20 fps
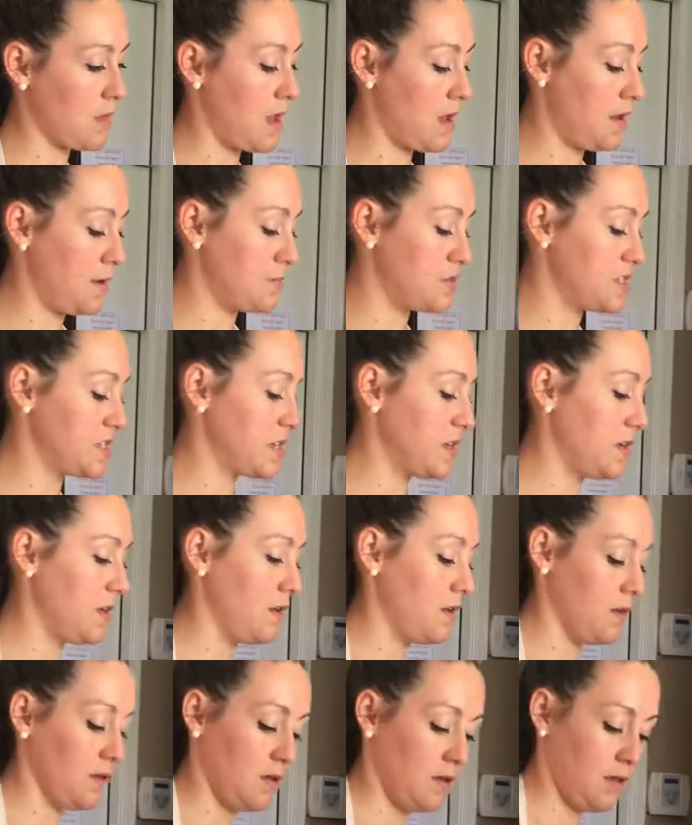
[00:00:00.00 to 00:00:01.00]
And I'm just going
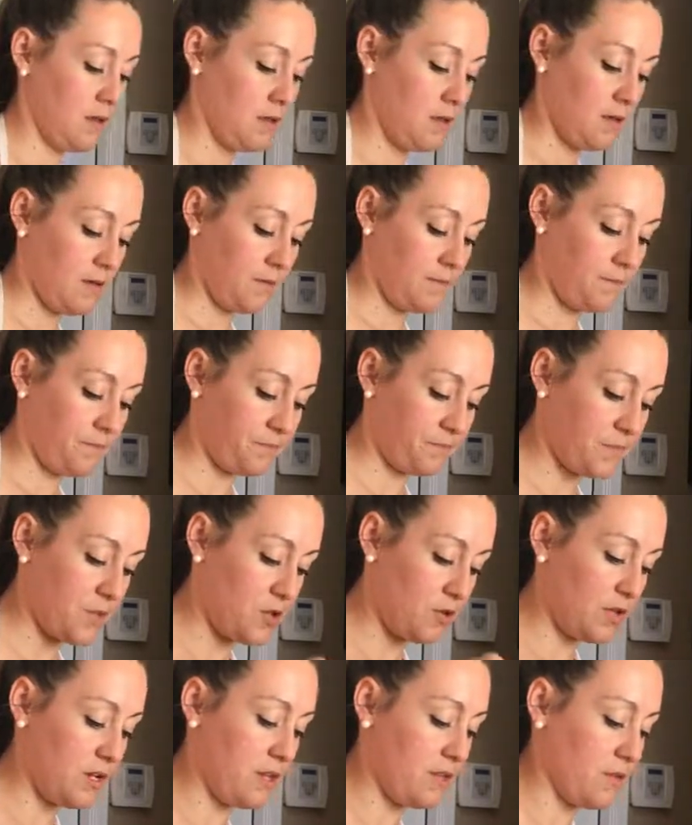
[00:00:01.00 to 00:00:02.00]
to,
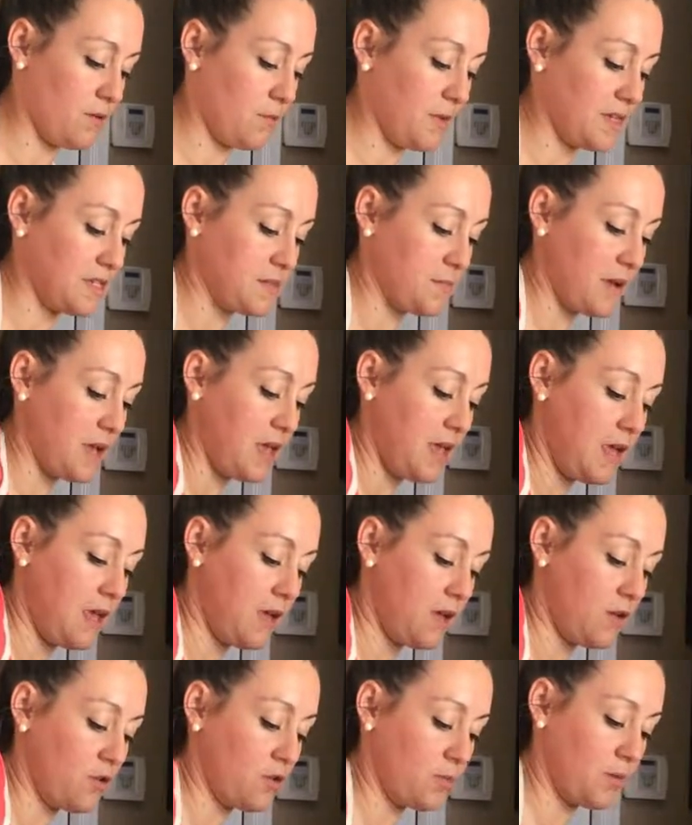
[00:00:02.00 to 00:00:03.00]
you can either mix it by
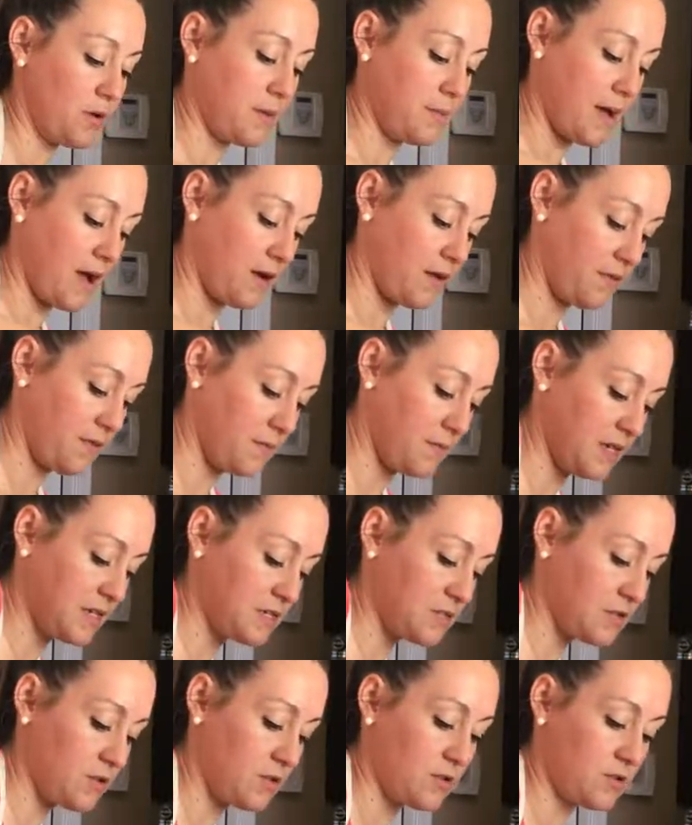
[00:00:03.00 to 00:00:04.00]
hand or put it back on the
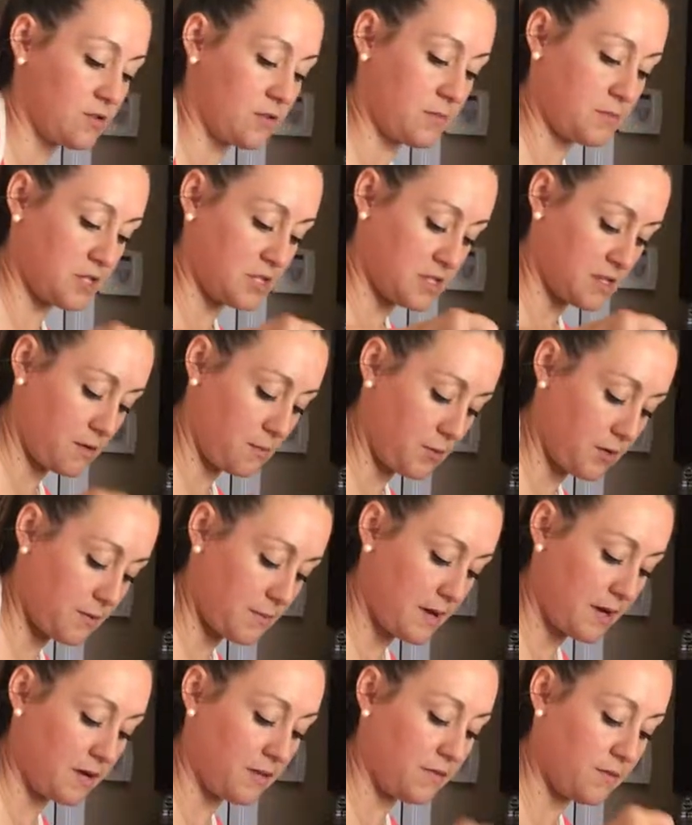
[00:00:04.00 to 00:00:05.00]
mixer. So I'm just going to put it
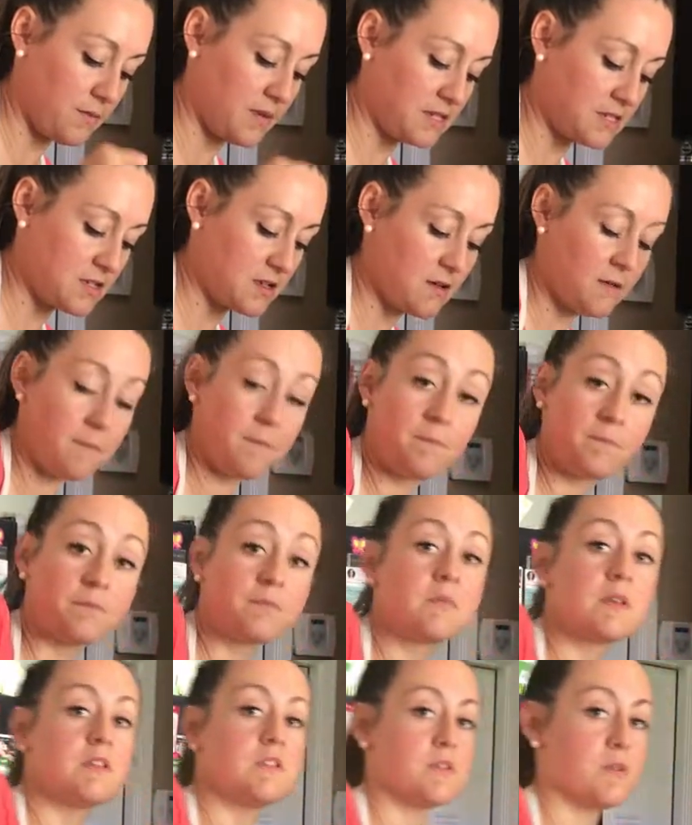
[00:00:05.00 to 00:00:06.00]
back on the mixer
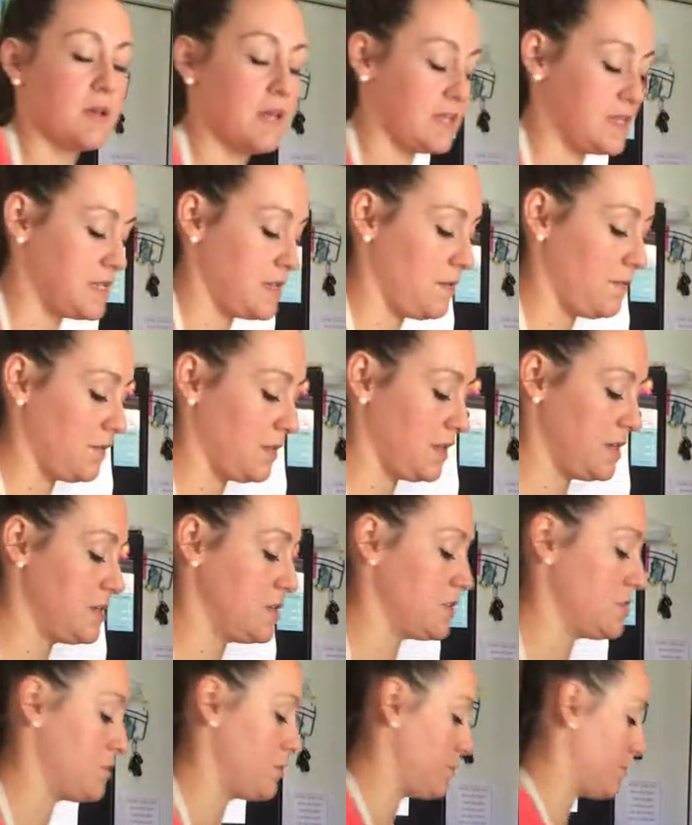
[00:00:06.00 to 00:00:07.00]
so it gets evenly
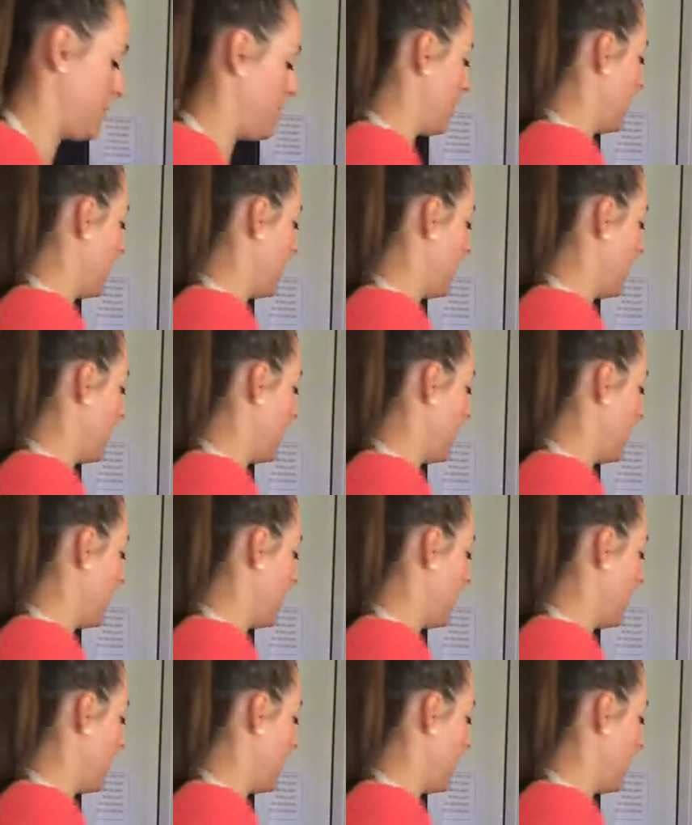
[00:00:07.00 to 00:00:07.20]
distributed.